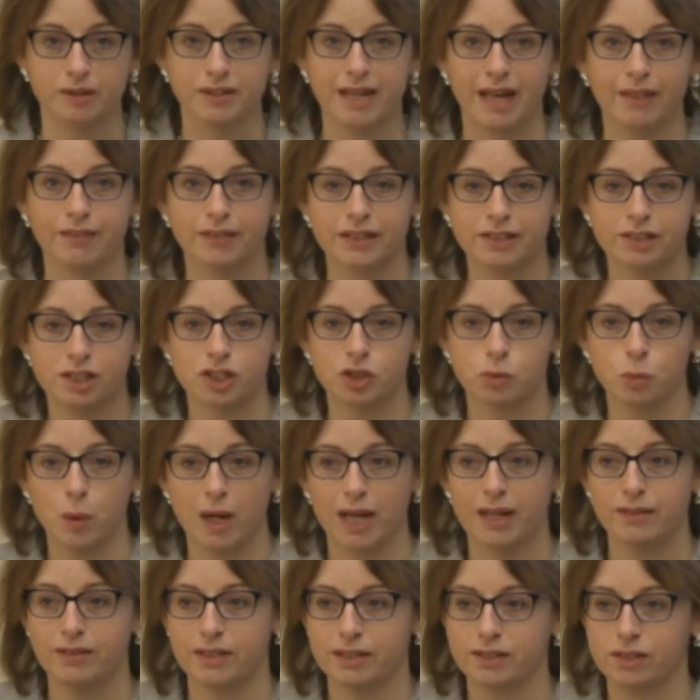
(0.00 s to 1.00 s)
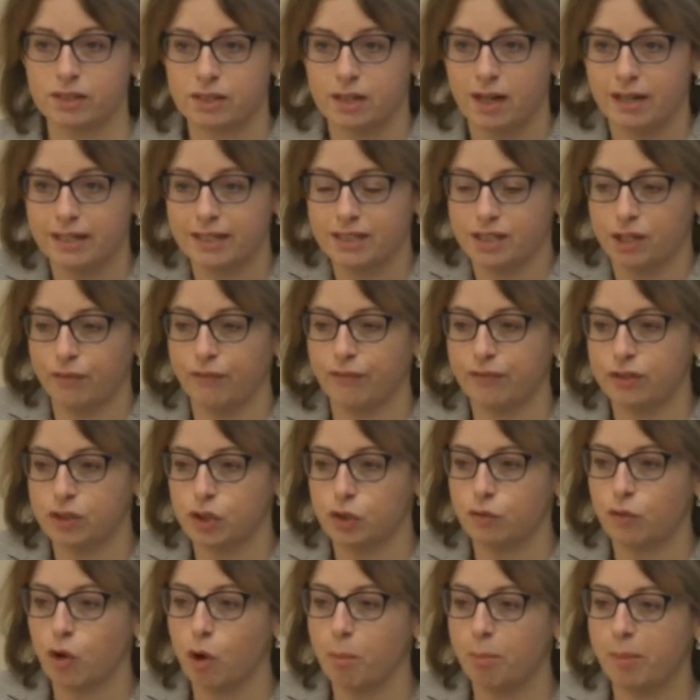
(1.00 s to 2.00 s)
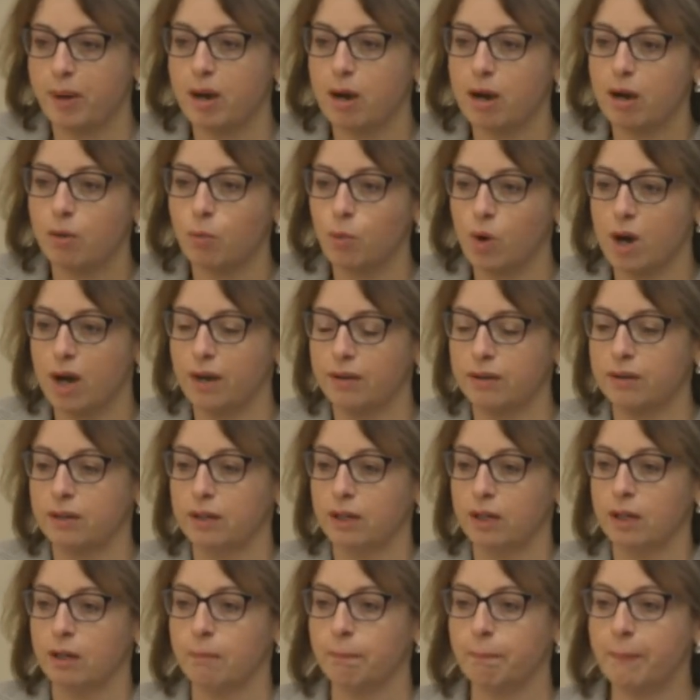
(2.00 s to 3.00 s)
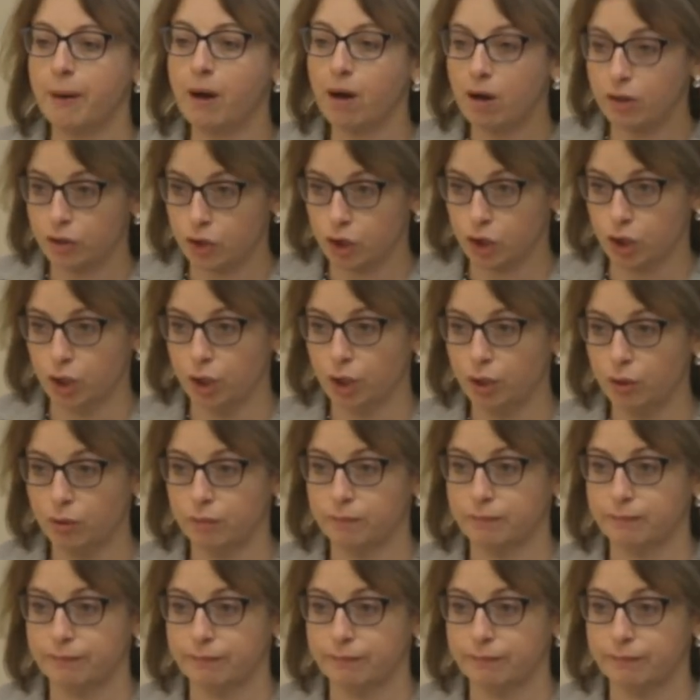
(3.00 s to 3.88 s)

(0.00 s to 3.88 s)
Now, this is where this slightly differs. You've got part 1, part 2.